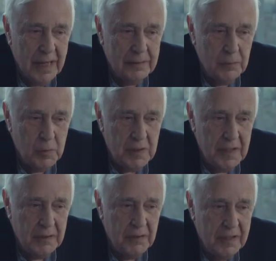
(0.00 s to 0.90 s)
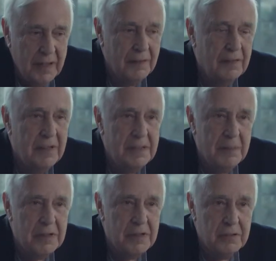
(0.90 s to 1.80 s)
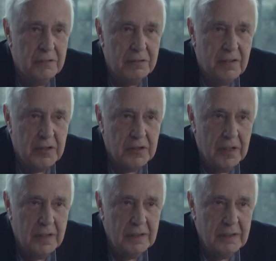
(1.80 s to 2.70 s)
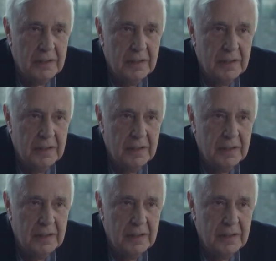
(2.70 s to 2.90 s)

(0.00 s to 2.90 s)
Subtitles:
and also the recovery is much too fragile.